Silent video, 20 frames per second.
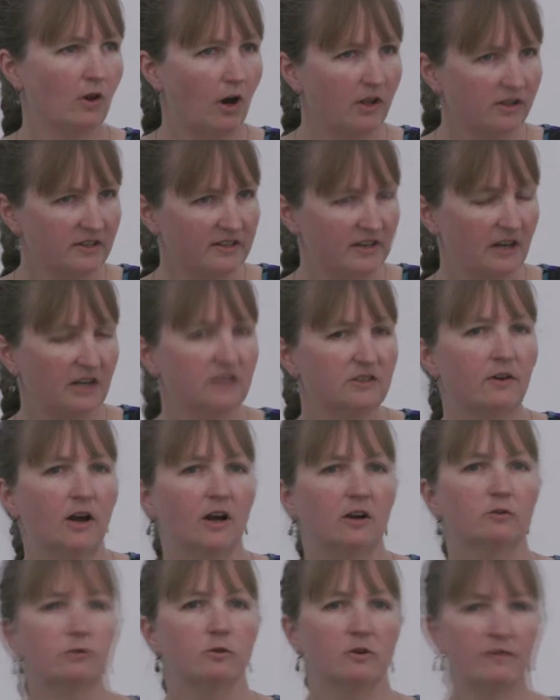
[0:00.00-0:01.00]
that all the settings
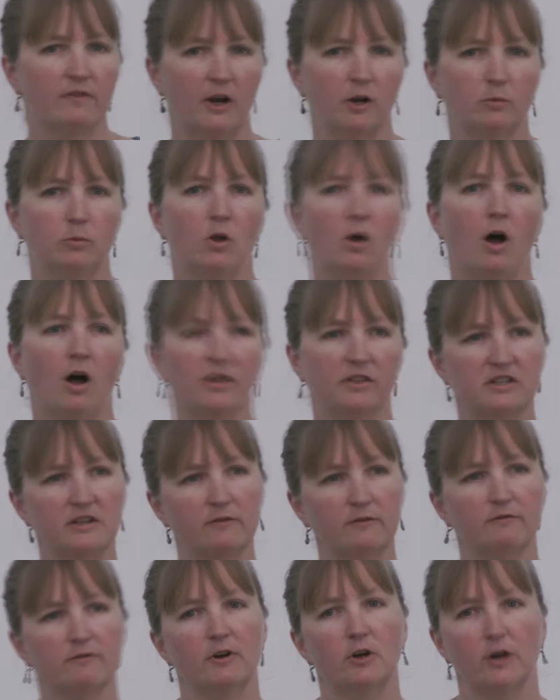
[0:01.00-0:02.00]
files were available, all the
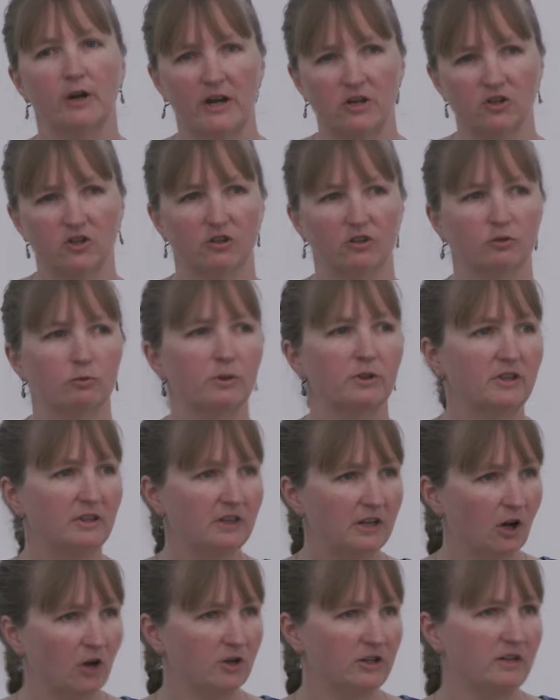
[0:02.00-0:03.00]
different variations within
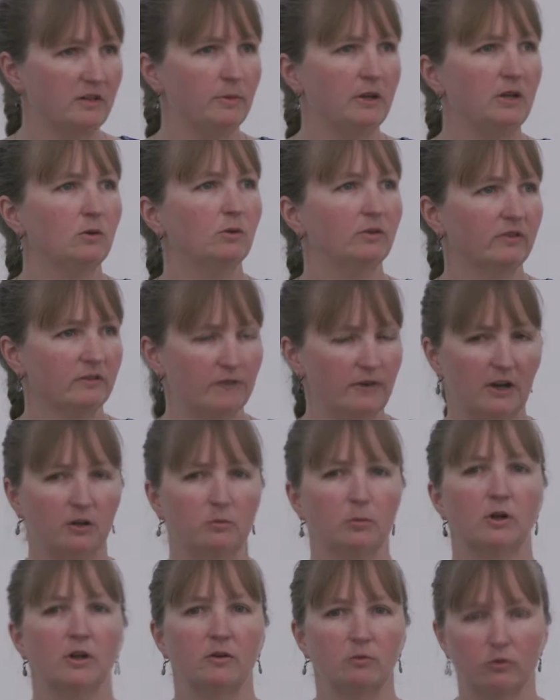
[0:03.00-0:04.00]
the RDB was
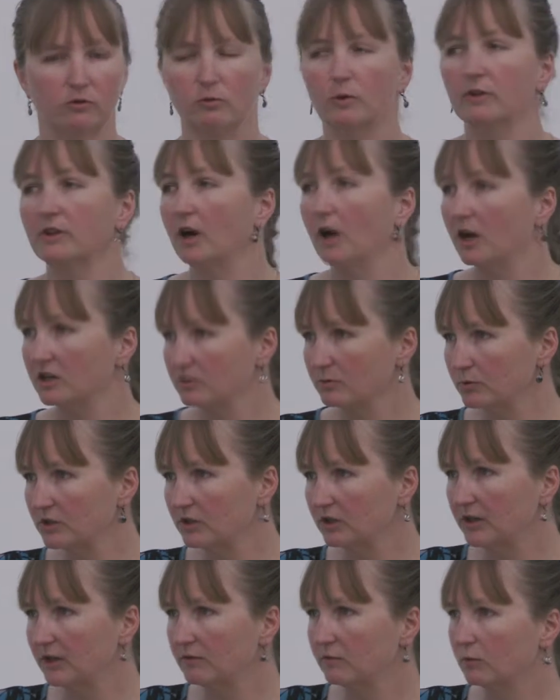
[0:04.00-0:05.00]
available and was what the customer's
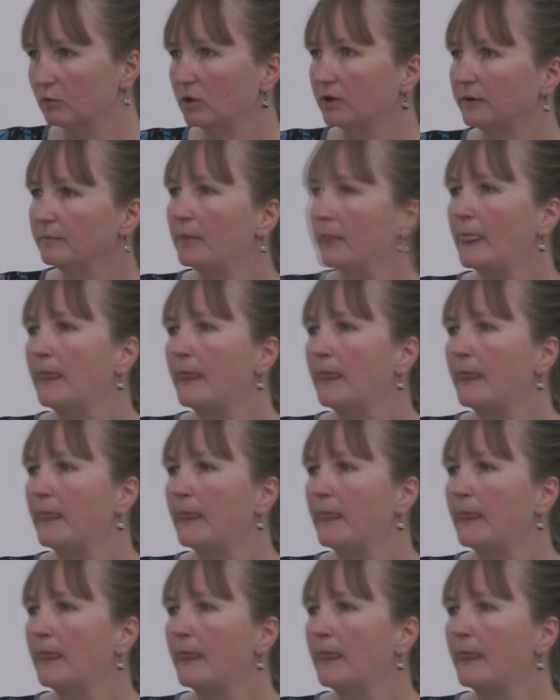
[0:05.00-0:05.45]
looking for.